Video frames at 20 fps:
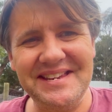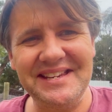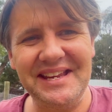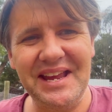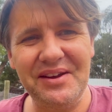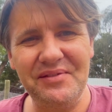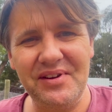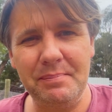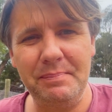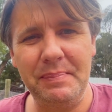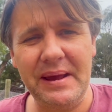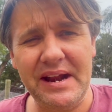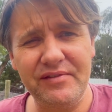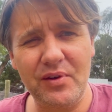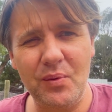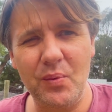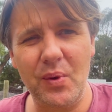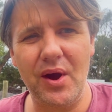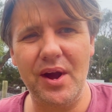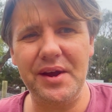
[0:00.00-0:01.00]
to give it a bit of a
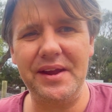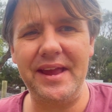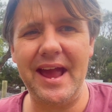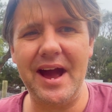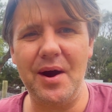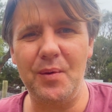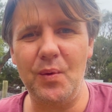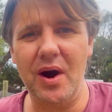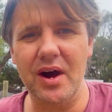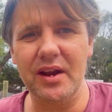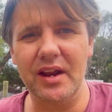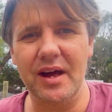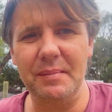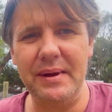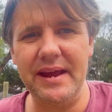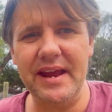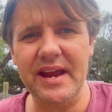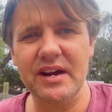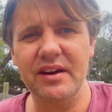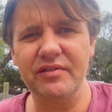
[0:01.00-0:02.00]
workout while I'm
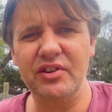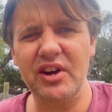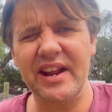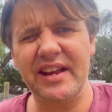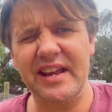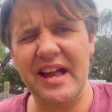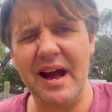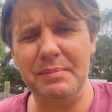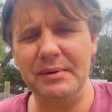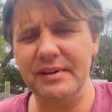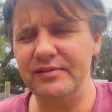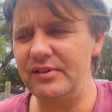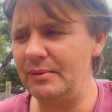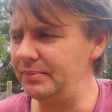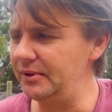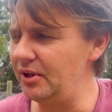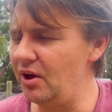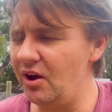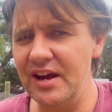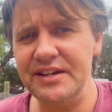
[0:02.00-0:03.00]
here. I've got a couple of
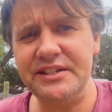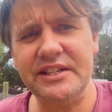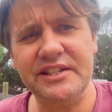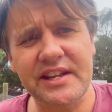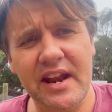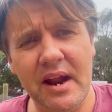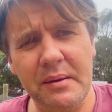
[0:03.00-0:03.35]
appliances that